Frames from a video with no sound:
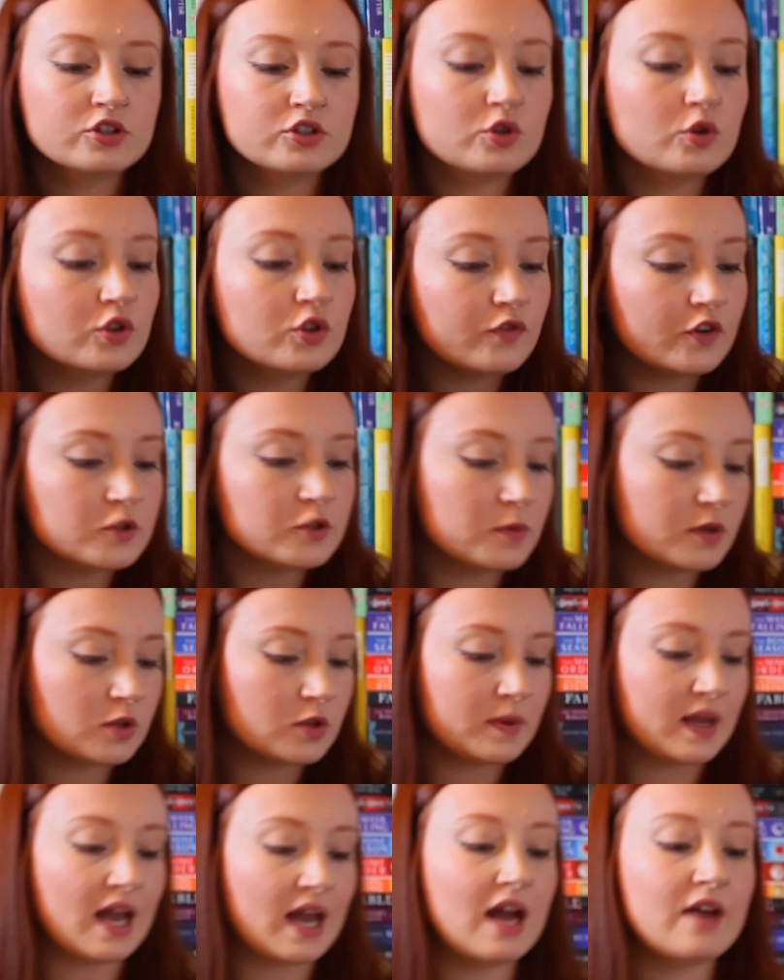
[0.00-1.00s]
So the first book
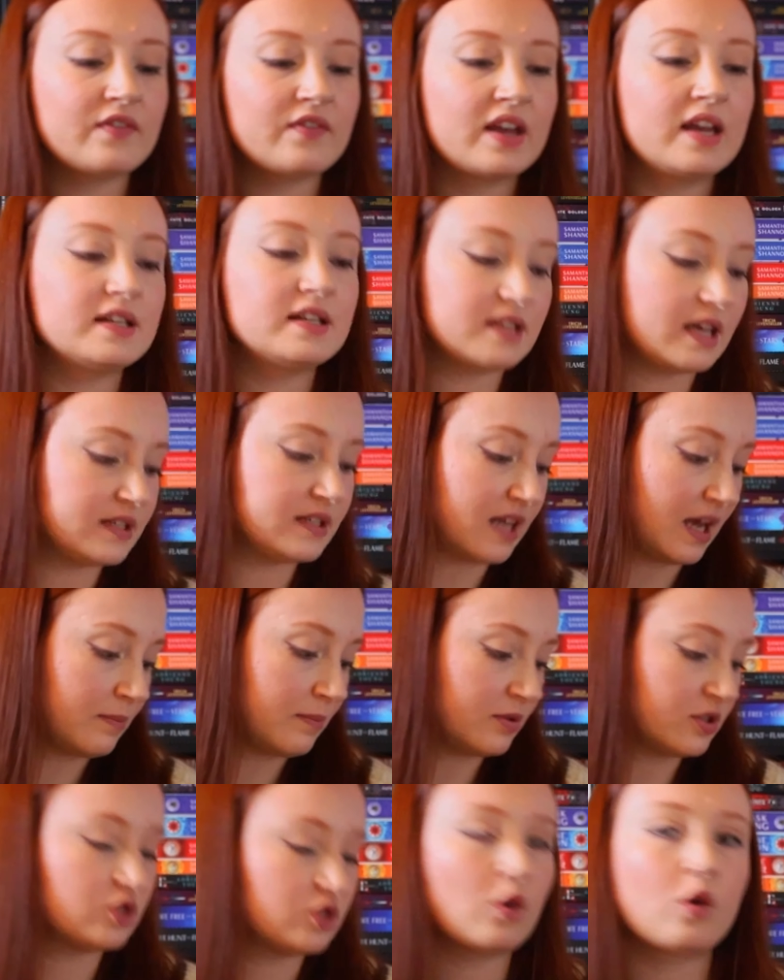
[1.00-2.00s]
that we have is A
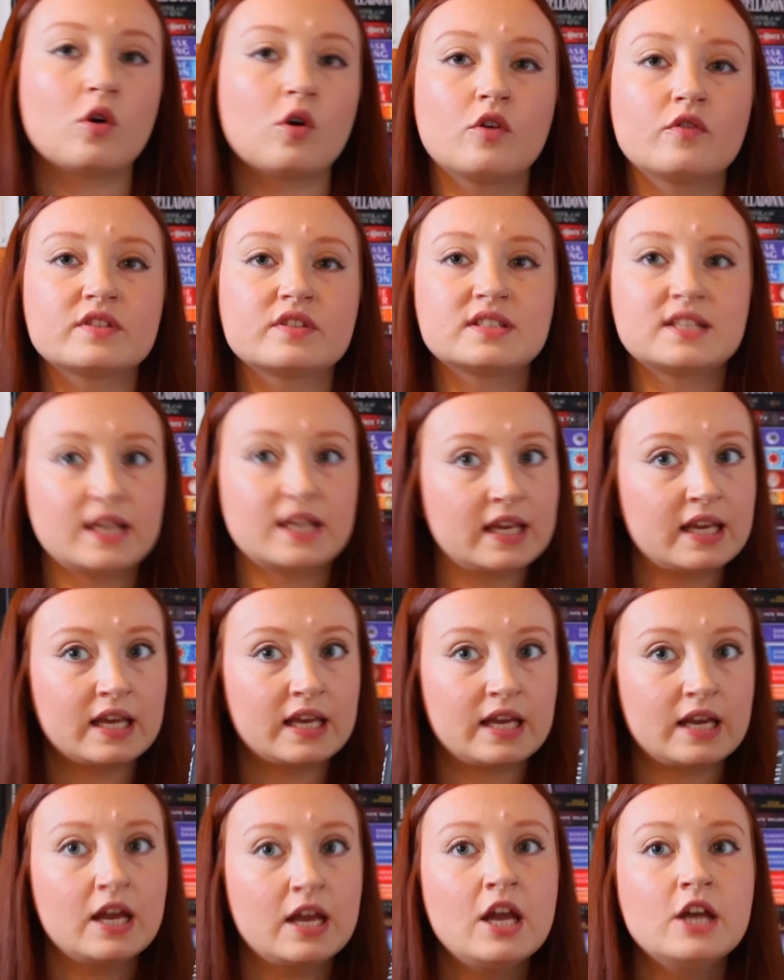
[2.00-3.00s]
Tempest of
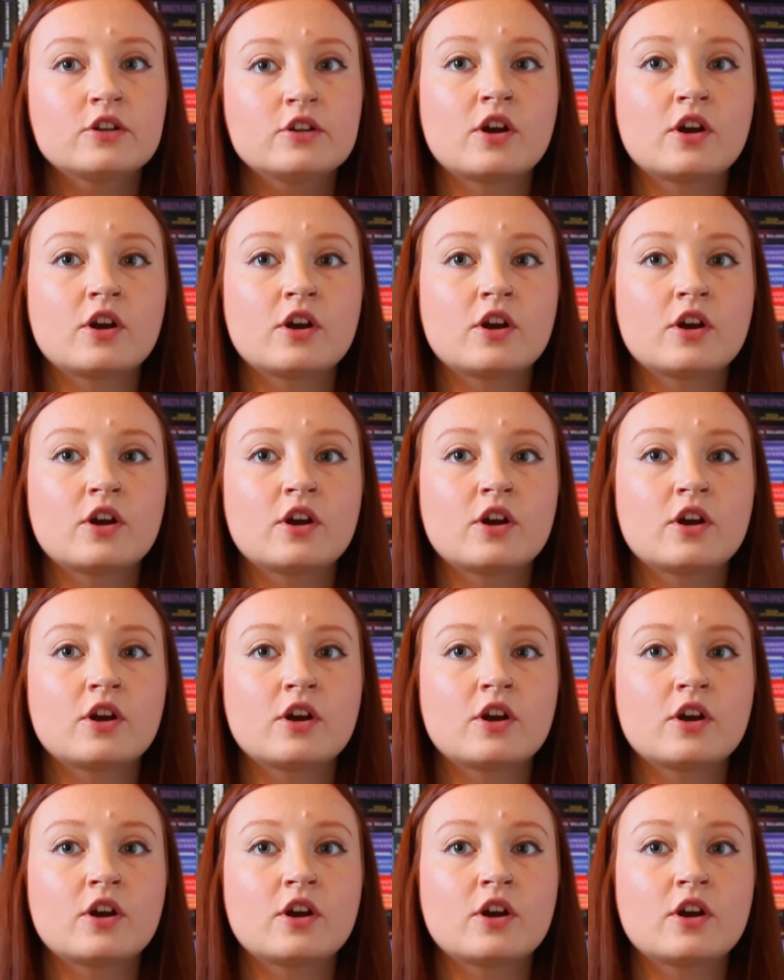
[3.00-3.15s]
Tea.